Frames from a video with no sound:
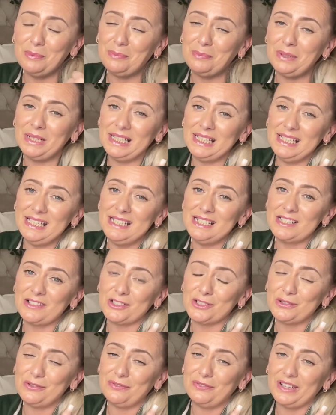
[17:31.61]
Please
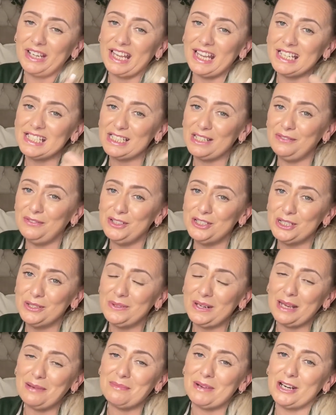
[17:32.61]
don't forget, if you do
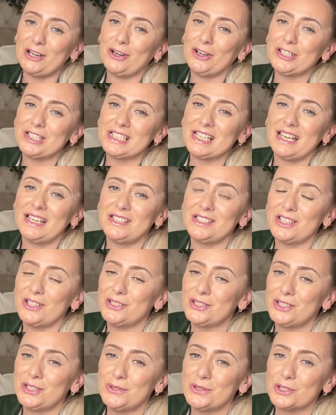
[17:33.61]
like my content,
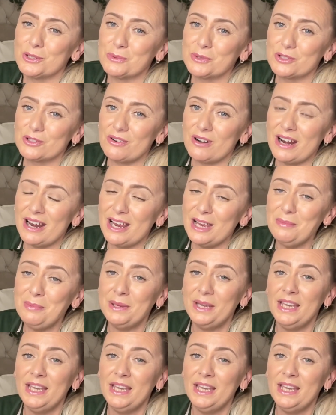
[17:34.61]
to subscribe.